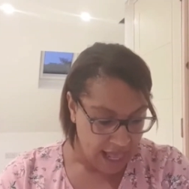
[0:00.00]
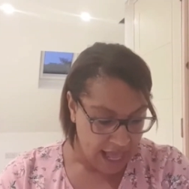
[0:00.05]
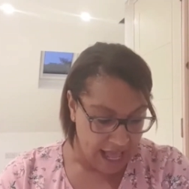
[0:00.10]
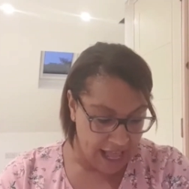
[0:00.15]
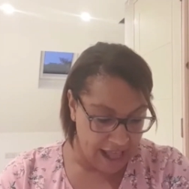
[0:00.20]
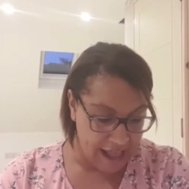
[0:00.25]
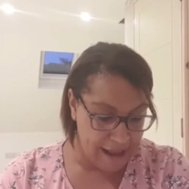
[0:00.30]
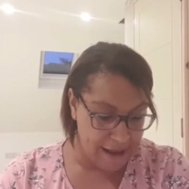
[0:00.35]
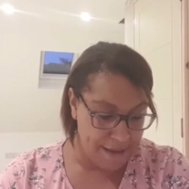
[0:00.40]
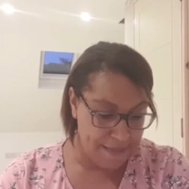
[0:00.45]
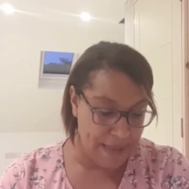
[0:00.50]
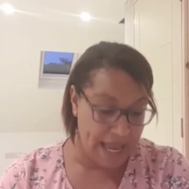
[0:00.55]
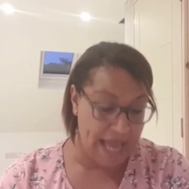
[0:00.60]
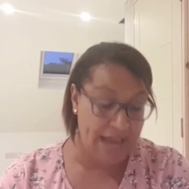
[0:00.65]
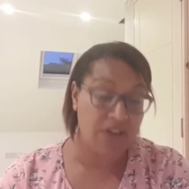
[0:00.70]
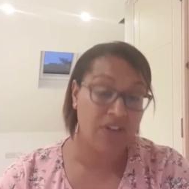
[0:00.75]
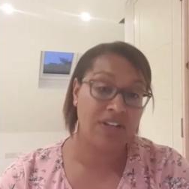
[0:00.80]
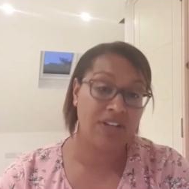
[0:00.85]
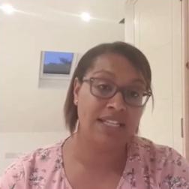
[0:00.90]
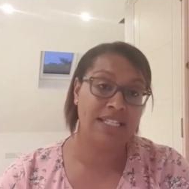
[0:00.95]
And
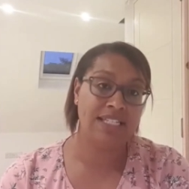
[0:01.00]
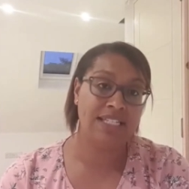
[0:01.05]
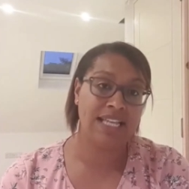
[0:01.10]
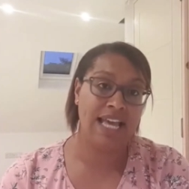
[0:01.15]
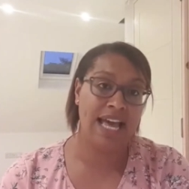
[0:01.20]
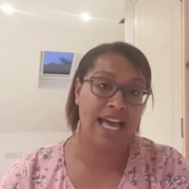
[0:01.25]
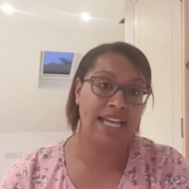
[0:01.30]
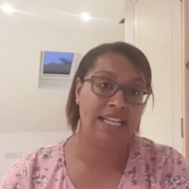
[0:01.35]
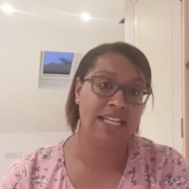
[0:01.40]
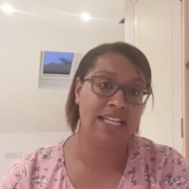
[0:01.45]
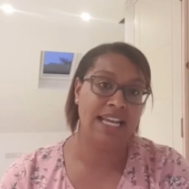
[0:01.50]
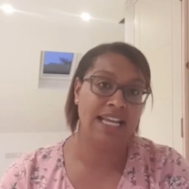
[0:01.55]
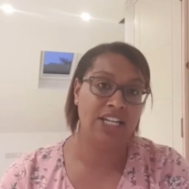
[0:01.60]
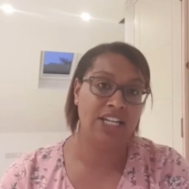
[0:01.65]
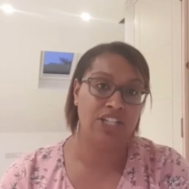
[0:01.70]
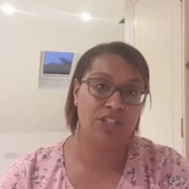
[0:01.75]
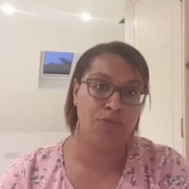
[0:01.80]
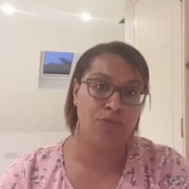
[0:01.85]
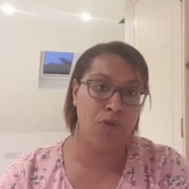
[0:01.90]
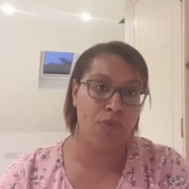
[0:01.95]
I scanned an
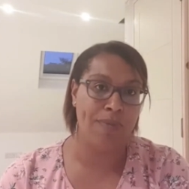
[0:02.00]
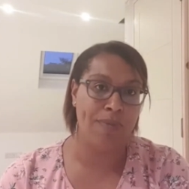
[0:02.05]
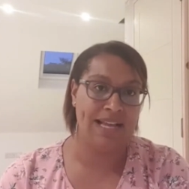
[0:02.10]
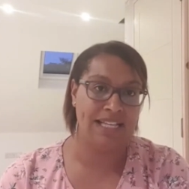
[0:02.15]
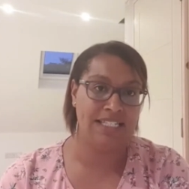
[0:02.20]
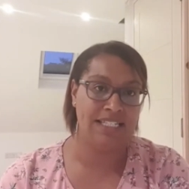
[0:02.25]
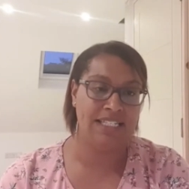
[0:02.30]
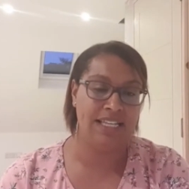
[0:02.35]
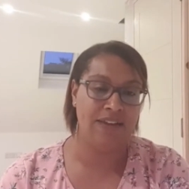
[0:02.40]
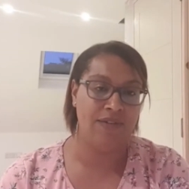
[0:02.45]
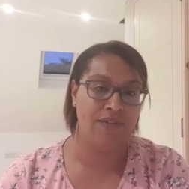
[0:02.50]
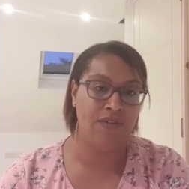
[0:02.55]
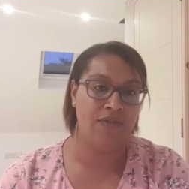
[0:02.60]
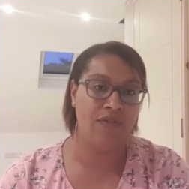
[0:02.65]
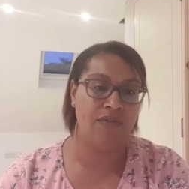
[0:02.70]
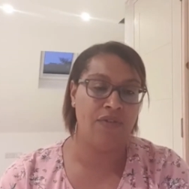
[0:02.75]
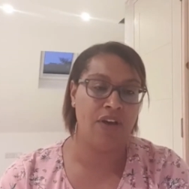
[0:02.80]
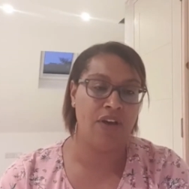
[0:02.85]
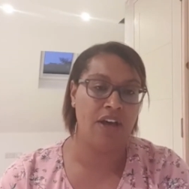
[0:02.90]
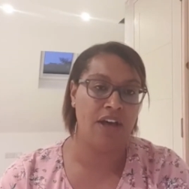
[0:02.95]
English Bull
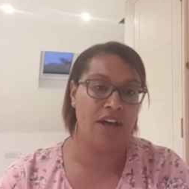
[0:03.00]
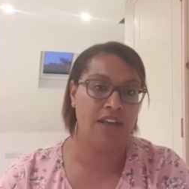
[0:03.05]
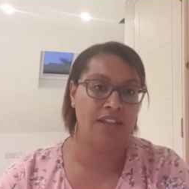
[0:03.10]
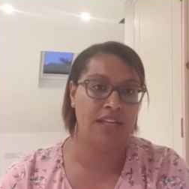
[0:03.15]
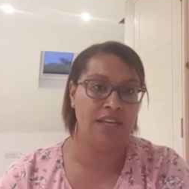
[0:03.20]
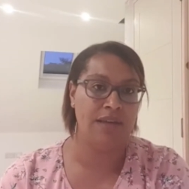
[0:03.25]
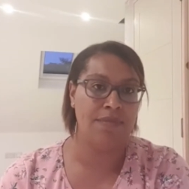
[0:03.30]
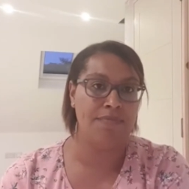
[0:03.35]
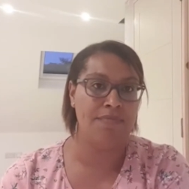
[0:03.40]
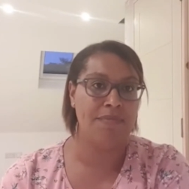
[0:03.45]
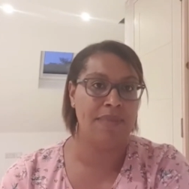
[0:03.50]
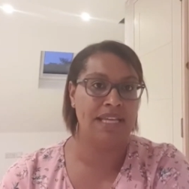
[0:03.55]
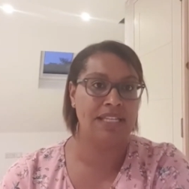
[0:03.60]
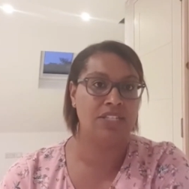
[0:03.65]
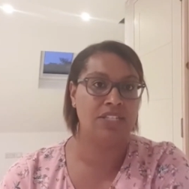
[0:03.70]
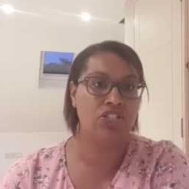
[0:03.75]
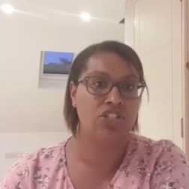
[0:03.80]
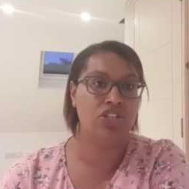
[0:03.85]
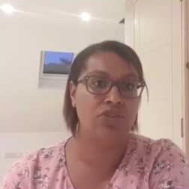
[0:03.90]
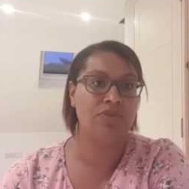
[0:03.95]
Mastiff that had
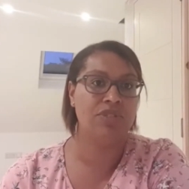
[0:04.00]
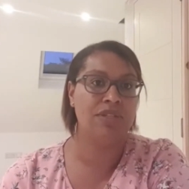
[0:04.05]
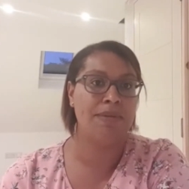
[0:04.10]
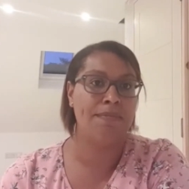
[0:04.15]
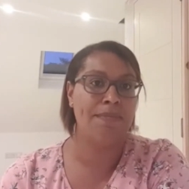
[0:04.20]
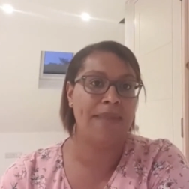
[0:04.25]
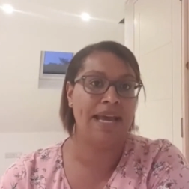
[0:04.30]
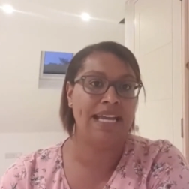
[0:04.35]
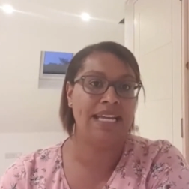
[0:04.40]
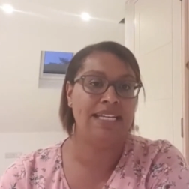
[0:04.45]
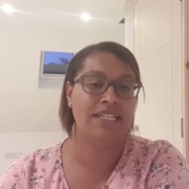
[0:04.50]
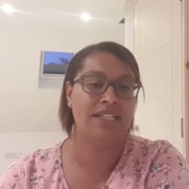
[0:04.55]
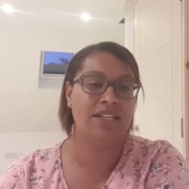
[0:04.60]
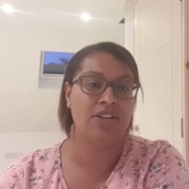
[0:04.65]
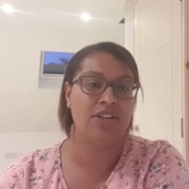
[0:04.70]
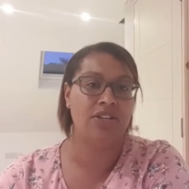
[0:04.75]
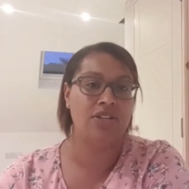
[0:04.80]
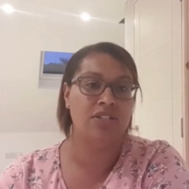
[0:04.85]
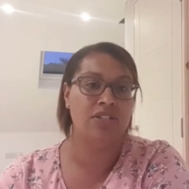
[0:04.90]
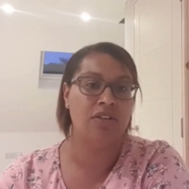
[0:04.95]
missed. She was a
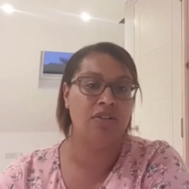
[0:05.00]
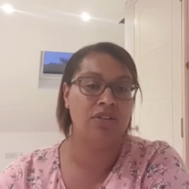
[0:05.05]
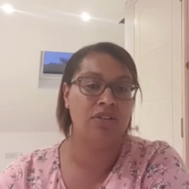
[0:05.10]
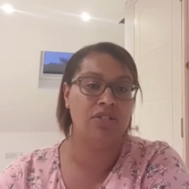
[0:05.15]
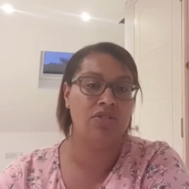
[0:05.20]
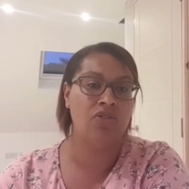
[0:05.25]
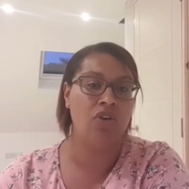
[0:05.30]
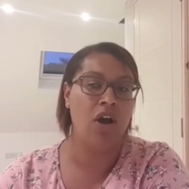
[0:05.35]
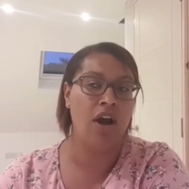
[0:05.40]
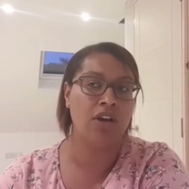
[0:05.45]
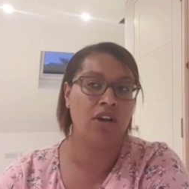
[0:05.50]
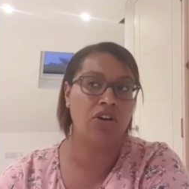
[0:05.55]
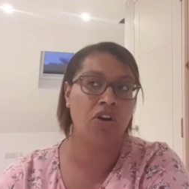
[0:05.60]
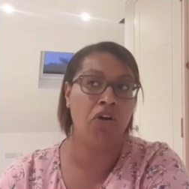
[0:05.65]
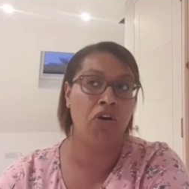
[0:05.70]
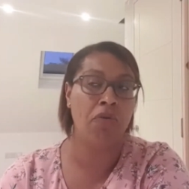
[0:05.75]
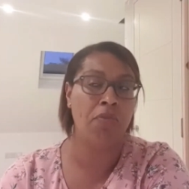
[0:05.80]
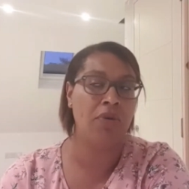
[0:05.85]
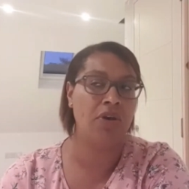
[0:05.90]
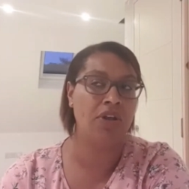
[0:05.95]
maiden, so it's not
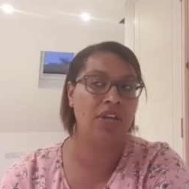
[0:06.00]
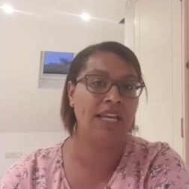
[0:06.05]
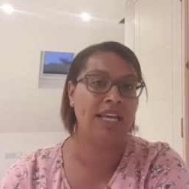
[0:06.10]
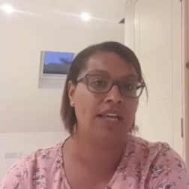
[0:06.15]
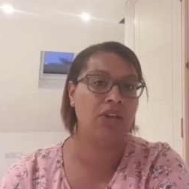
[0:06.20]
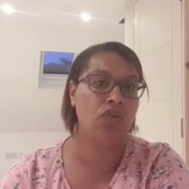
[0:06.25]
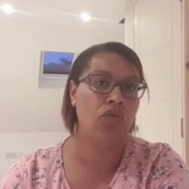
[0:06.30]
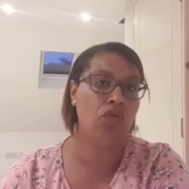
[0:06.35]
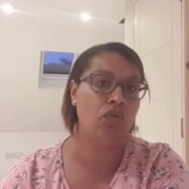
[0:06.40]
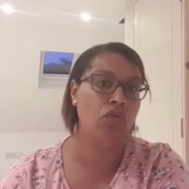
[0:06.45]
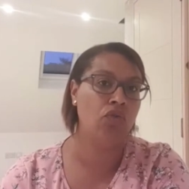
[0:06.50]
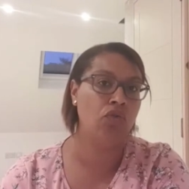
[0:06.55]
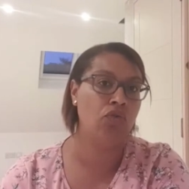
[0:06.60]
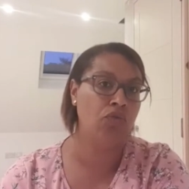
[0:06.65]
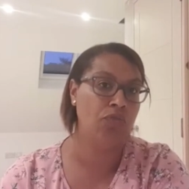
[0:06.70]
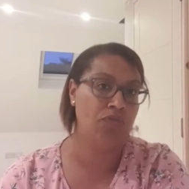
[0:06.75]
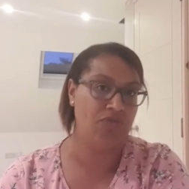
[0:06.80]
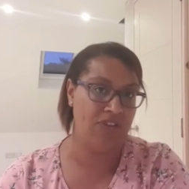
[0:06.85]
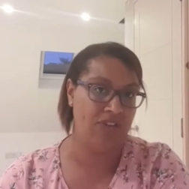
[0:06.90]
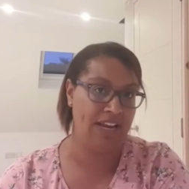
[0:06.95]
uncommon in
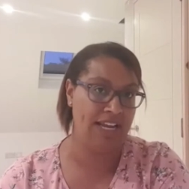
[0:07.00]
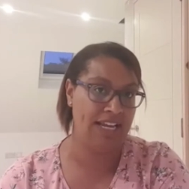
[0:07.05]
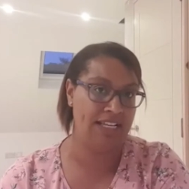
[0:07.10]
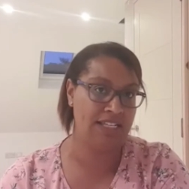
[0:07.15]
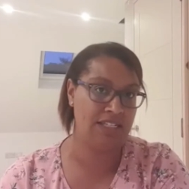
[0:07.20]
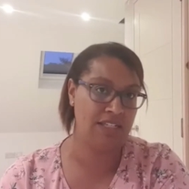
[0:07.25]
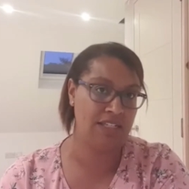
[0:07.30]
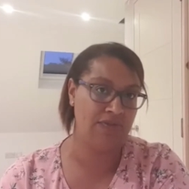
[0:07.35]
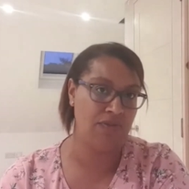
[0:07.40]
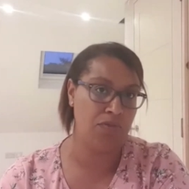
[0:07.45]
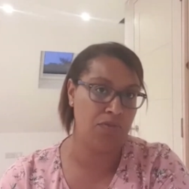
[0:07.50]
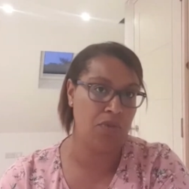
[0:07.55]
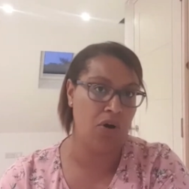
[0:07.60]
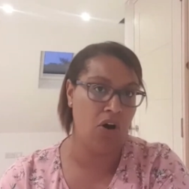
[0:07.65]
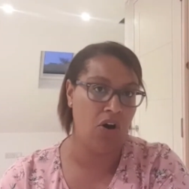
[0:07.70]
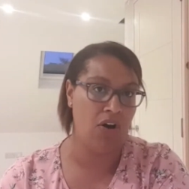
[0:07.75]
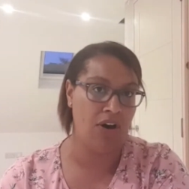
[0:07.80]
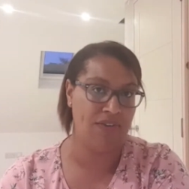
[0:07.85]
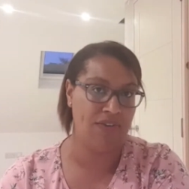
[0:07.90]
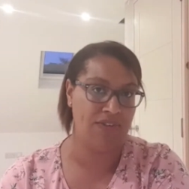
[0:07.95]
all breeds, from what
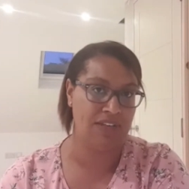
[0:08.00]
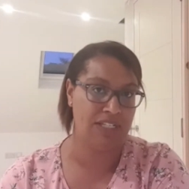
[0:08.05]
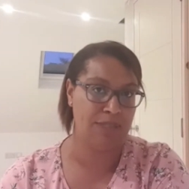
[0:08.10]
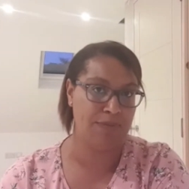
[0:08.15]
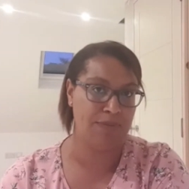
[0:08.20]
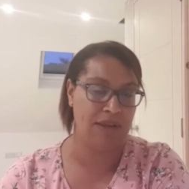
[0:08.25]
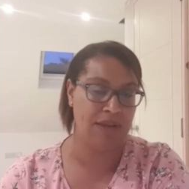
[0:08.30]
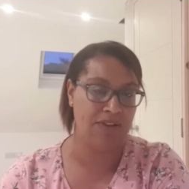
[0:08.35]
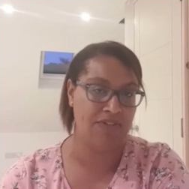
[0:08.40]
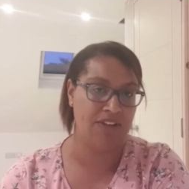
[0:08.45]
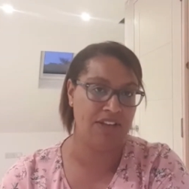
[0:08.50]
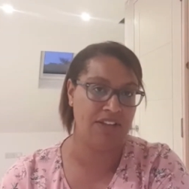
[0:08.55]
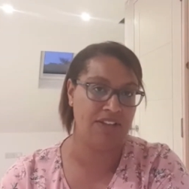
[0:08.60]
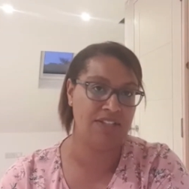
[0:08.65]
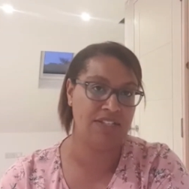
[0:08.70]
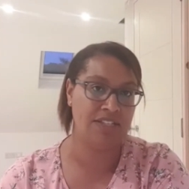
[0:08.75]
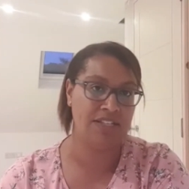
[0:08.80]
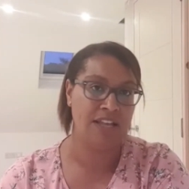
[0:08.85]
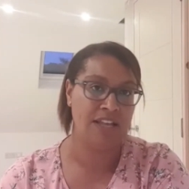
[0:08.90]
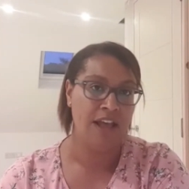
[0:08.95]
I've
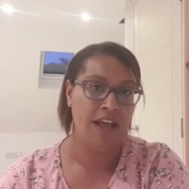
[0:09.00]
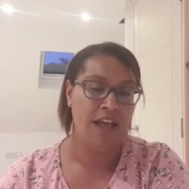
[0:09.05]
experienced,